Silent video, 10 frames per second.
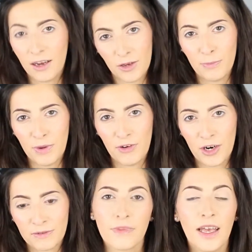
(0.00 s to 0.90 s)
I could be
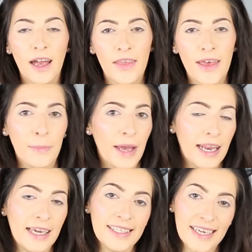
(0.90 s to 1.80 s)
wrong. And that
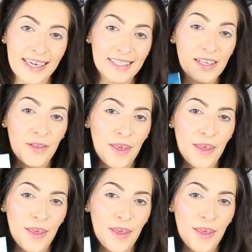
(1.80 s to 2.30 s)
palette is